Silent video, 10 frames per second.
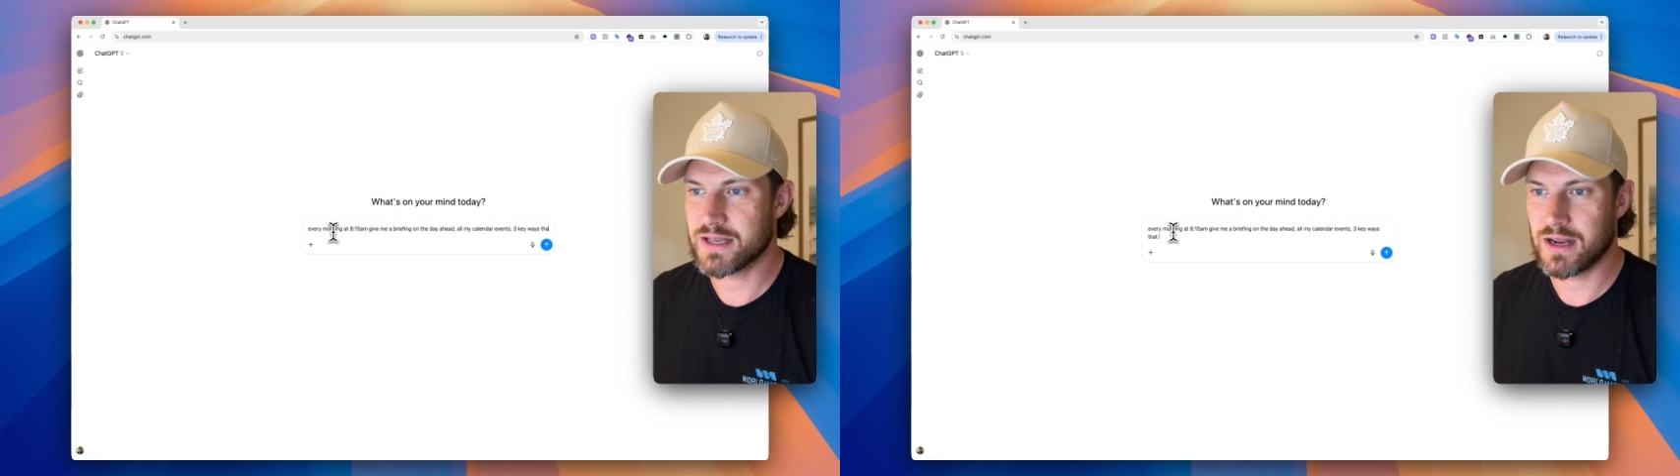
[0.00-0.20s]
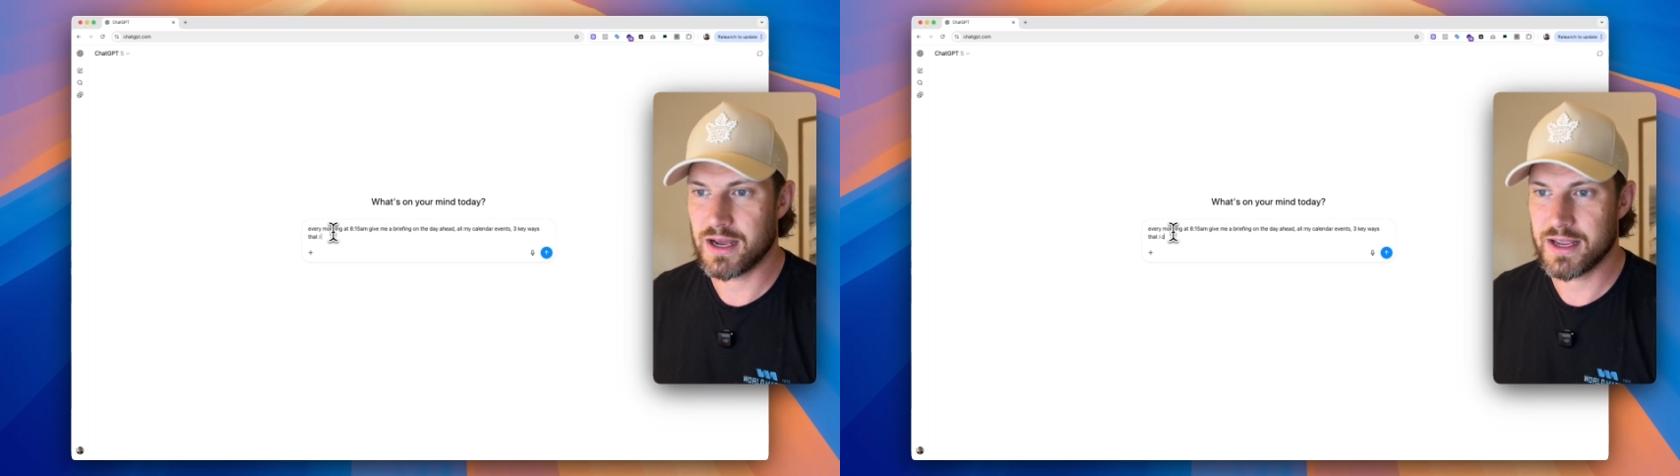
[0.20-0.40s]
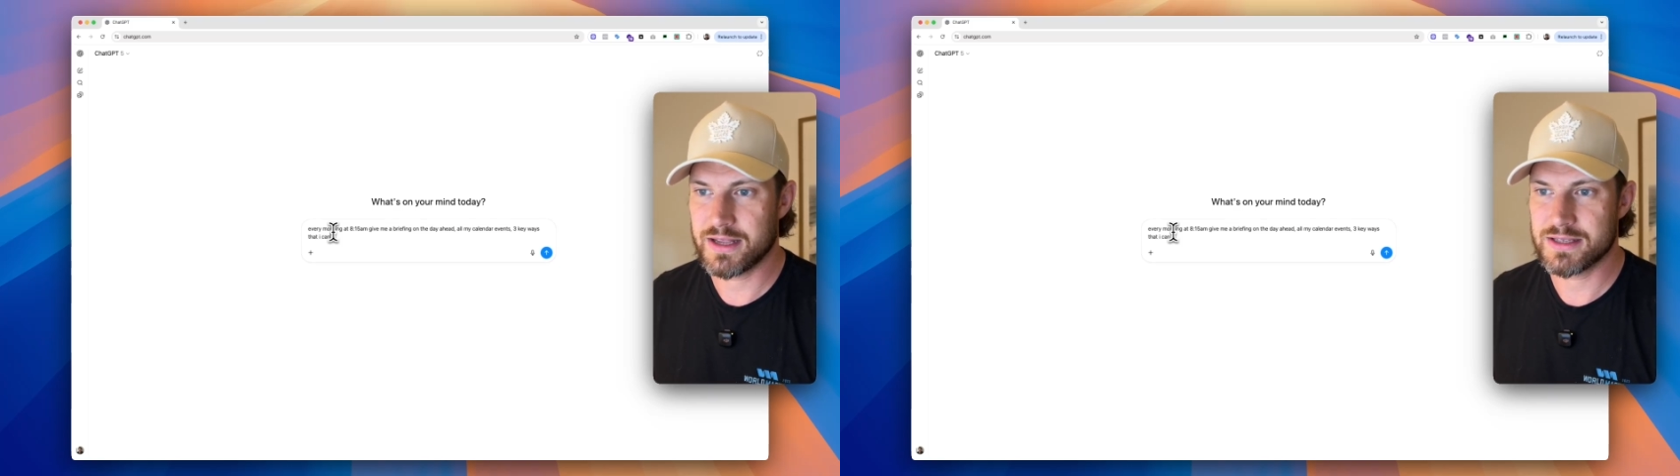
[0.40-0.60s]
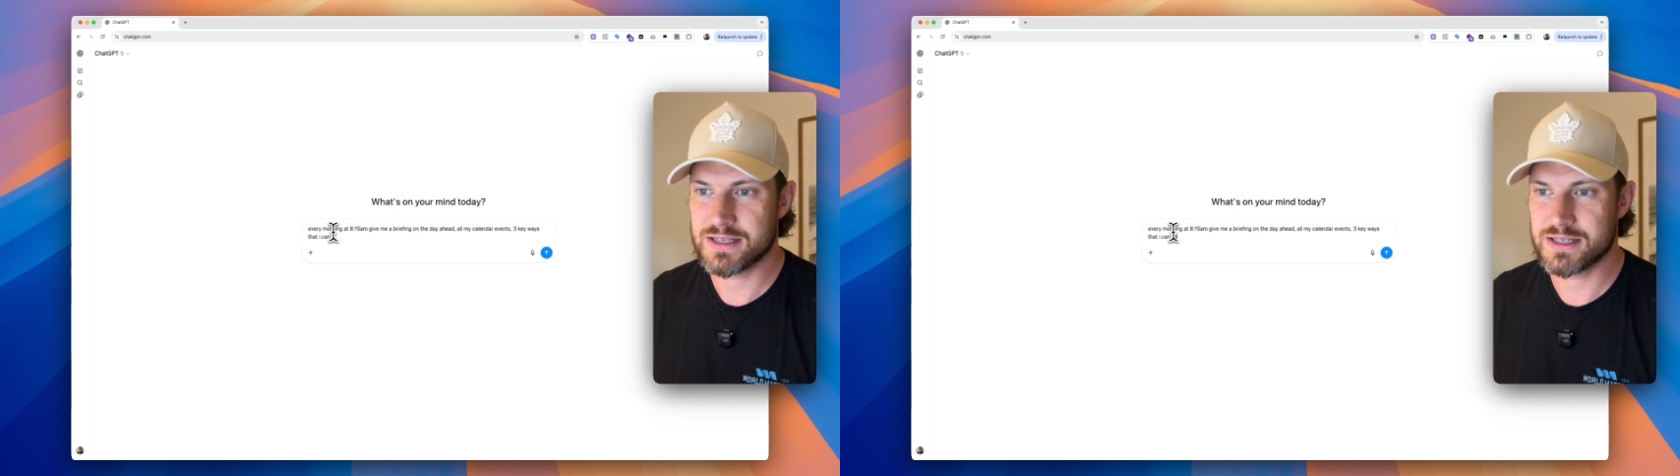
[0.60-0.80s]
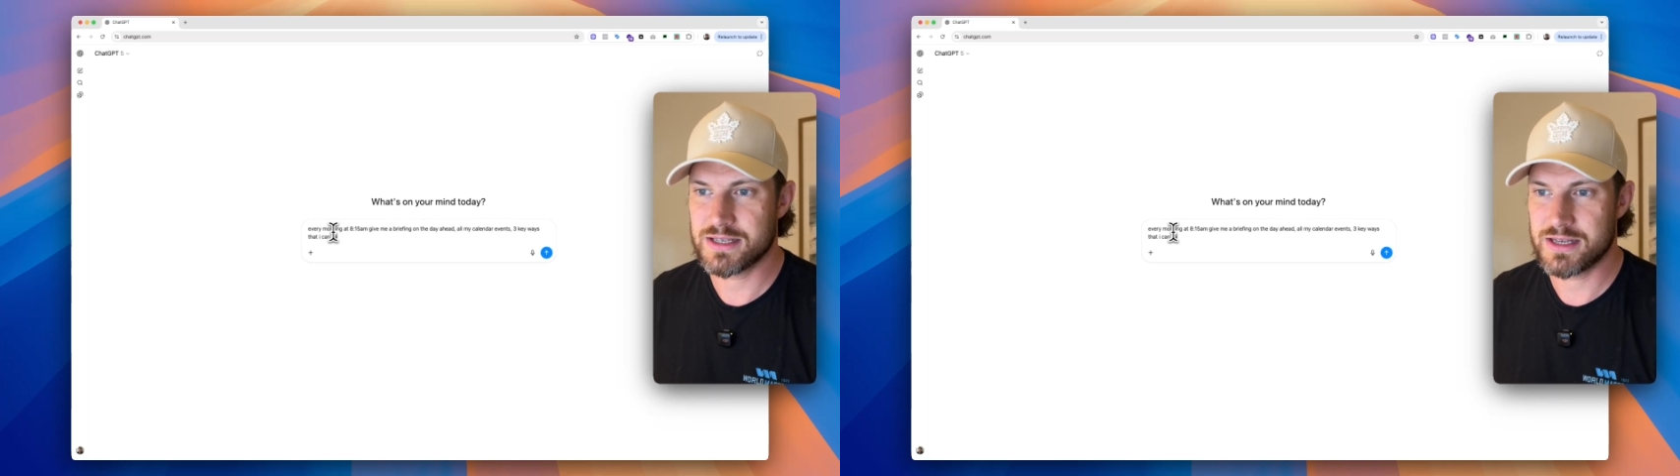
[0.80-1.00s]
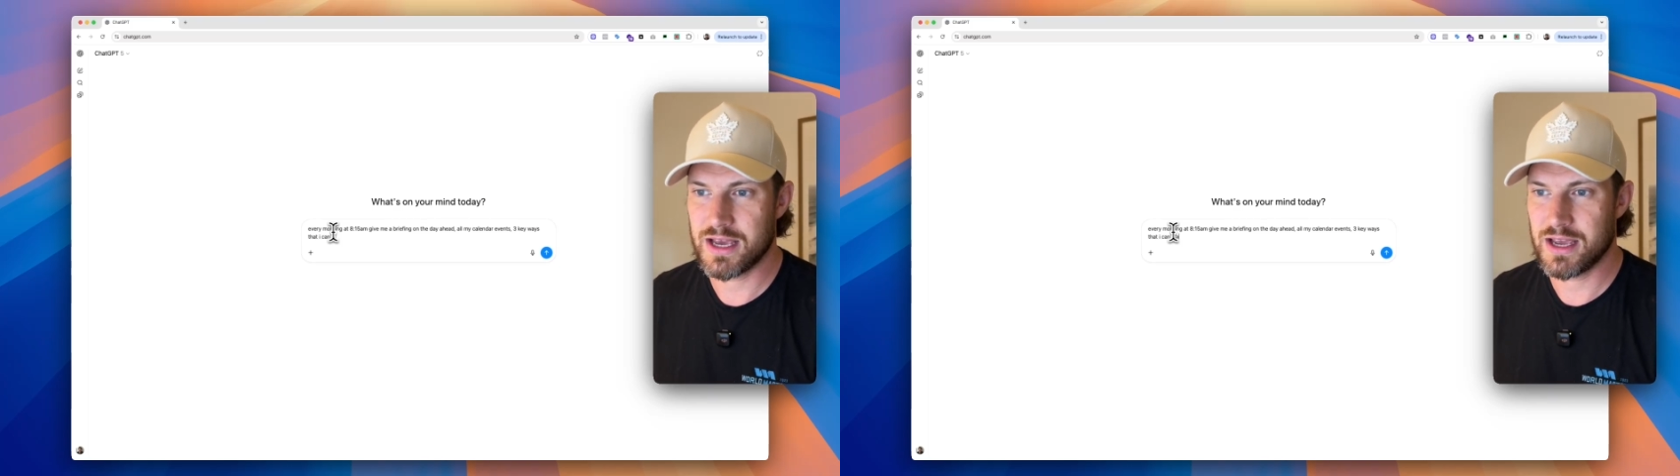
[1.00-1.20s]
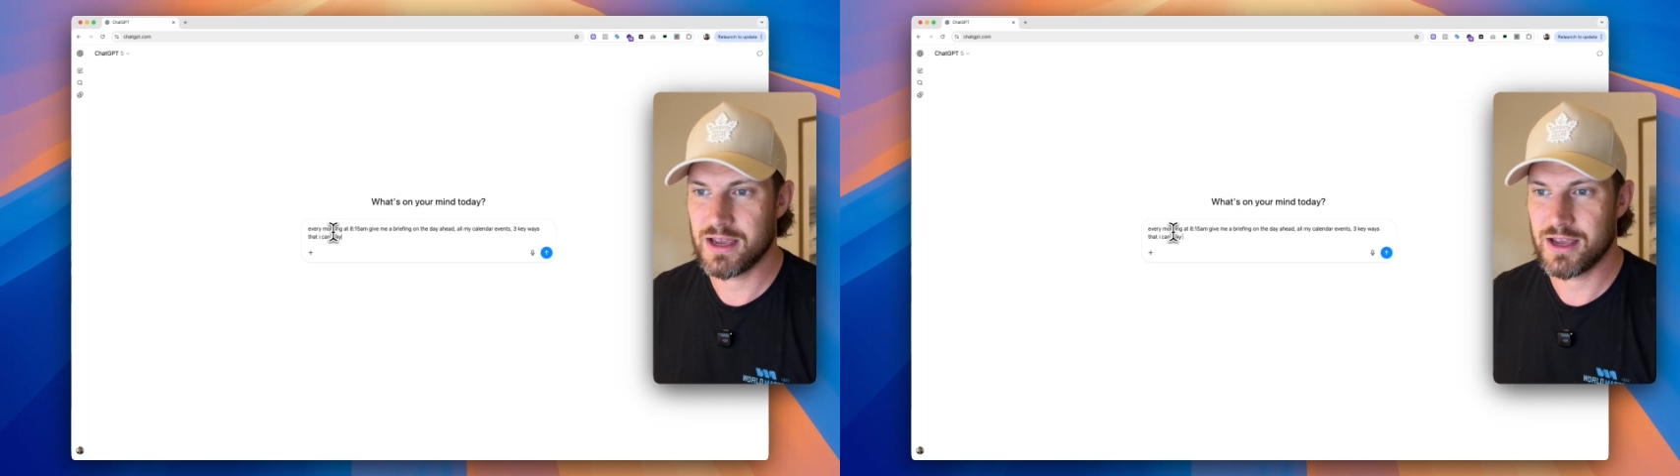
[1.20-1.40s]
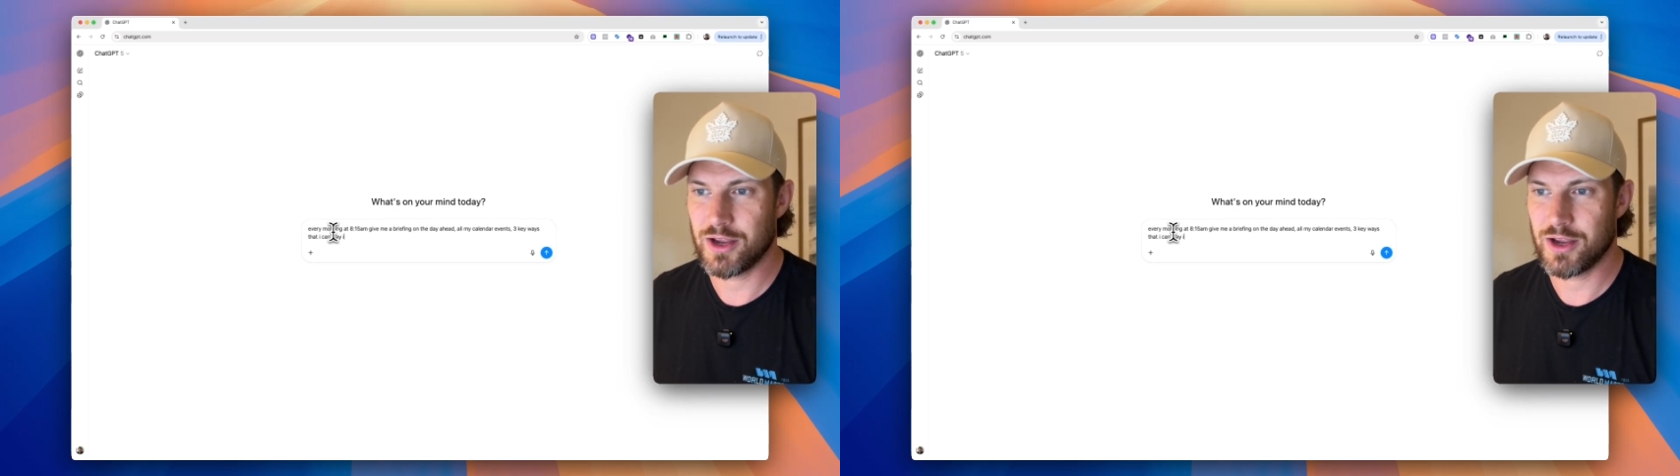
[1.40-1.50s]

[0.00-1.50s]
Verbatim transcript: that I can stay